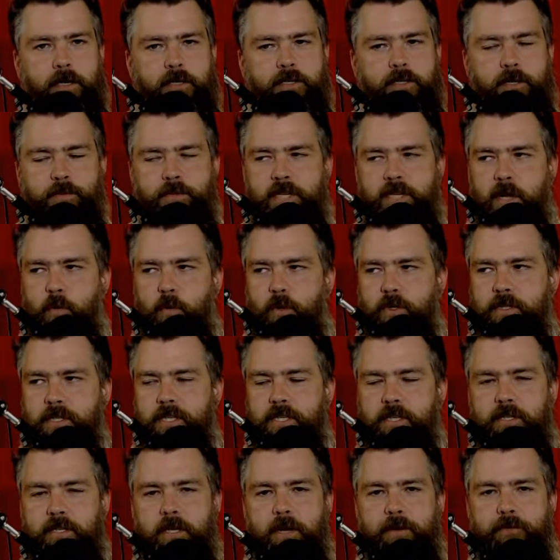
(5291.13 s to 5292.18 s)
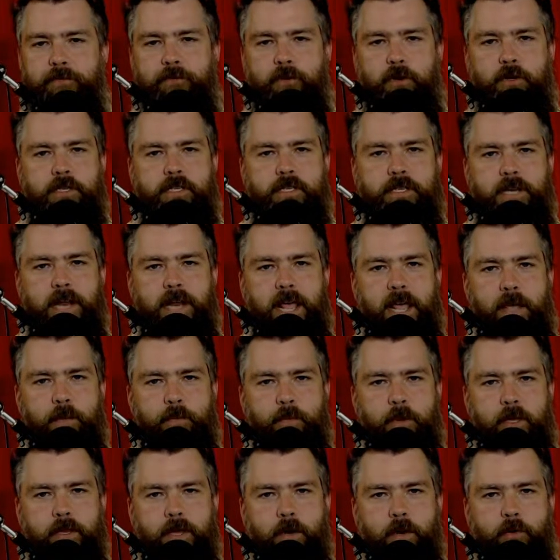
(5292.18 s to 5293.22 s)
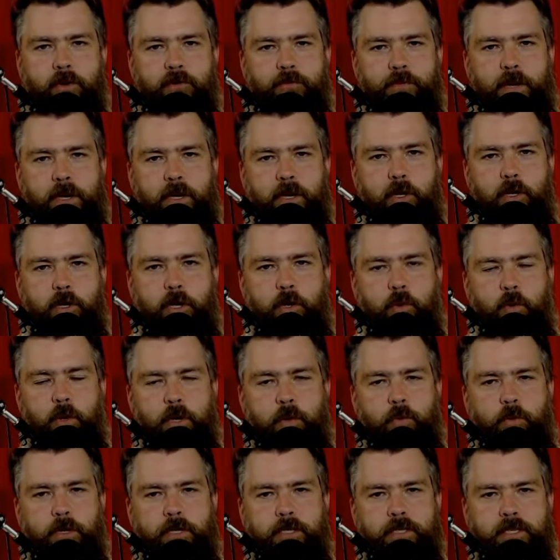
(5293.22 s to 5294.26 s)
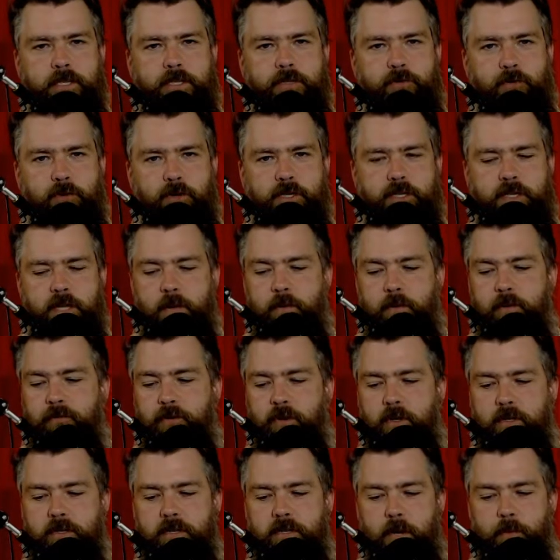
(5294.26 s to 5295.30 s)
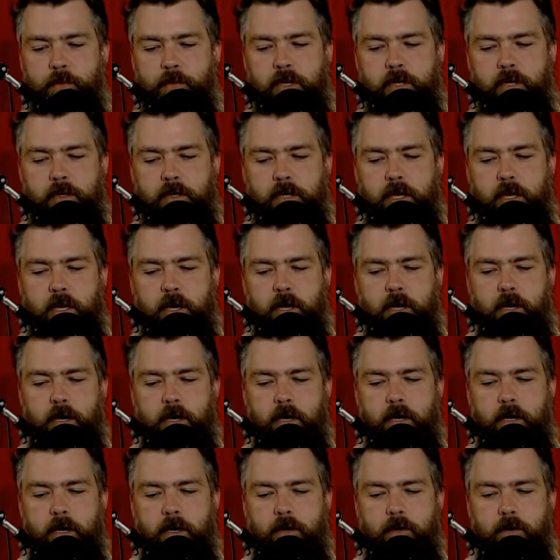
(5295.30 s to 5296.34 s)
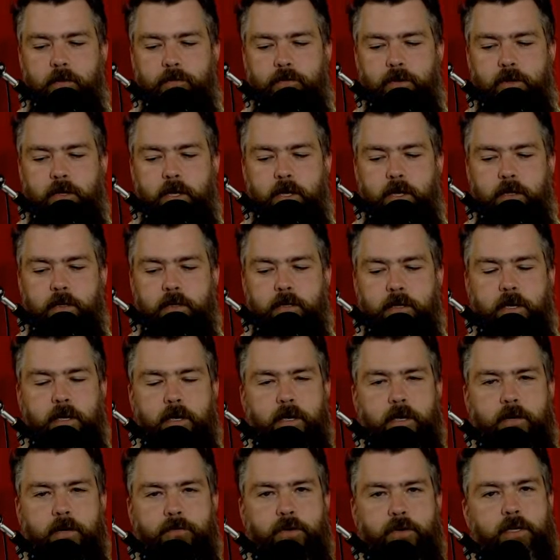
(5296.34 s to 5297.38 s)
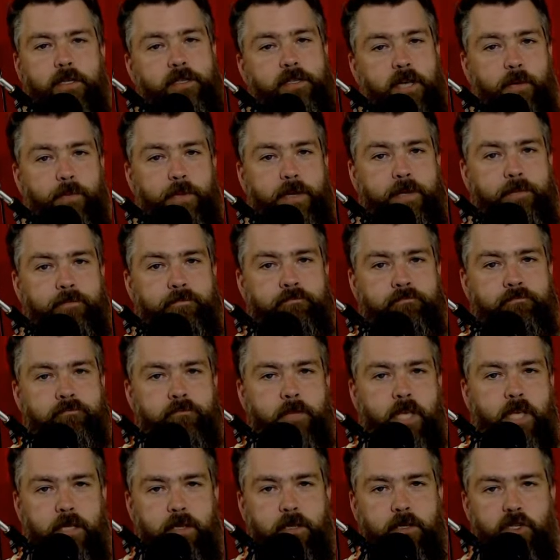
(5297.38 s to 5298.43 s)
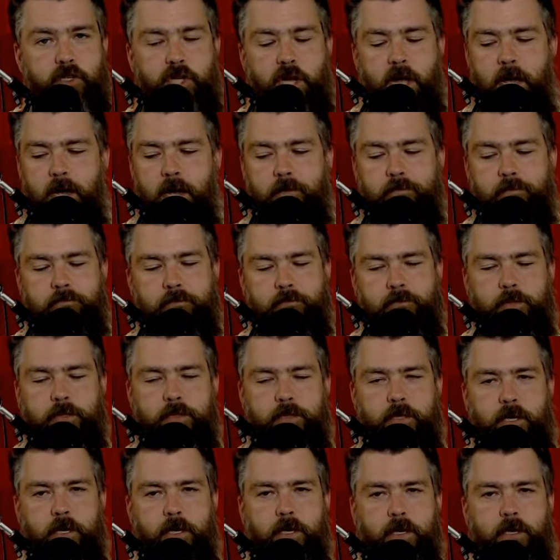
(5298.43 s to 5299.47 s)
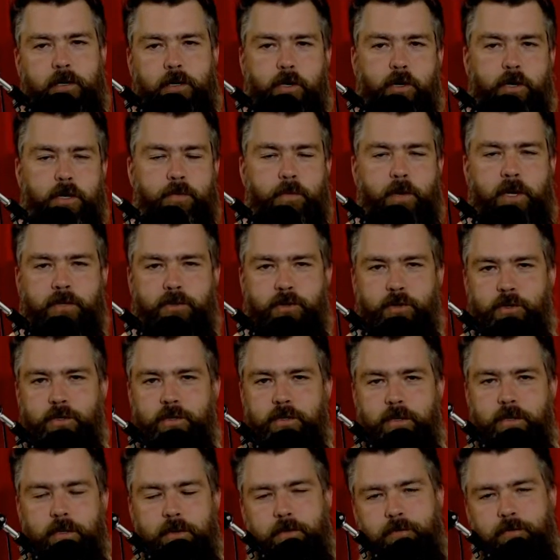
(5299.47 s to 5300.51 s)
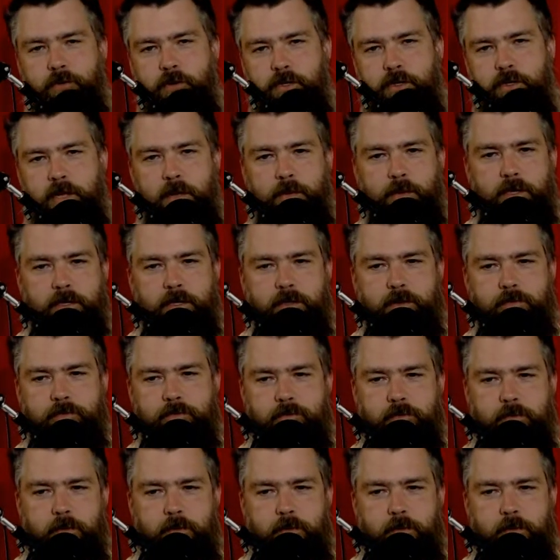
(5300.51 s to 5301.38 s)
Some say, what's his first name? That would have been a good one. What is his first name? If you could tell me in the, if you could tell me in the chat what Cookie Monster's first name is,